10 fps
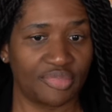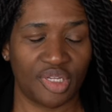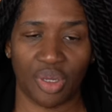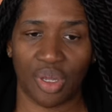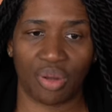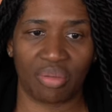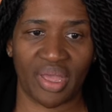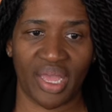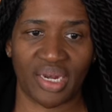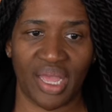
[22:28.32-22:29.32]
No going
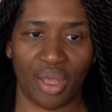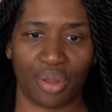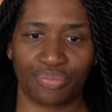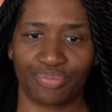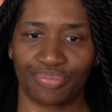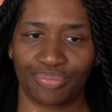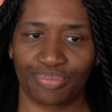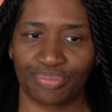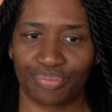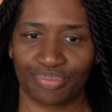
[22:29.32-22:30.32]
back now.
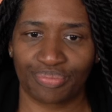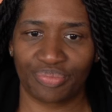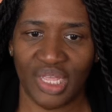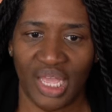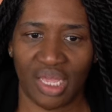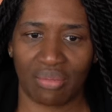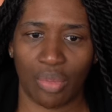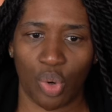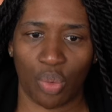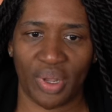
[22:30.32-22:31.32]
In
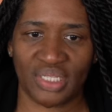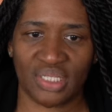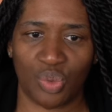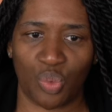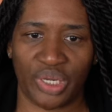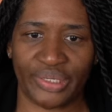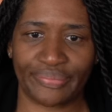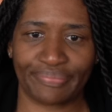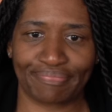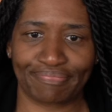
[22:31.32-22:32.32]
more ways than
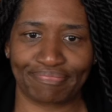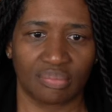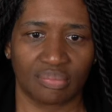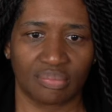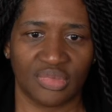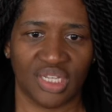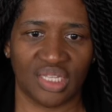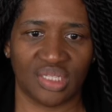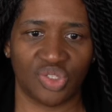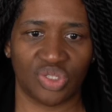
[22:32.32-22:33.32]
one.
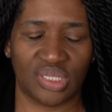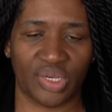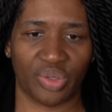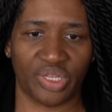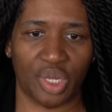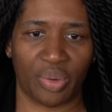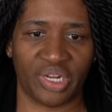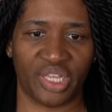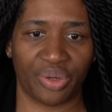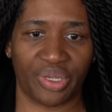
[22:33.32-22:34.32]
Unless there's literally no one
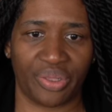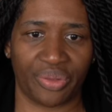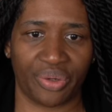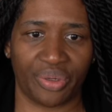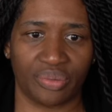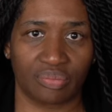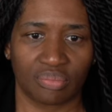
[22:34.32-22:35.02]
here either.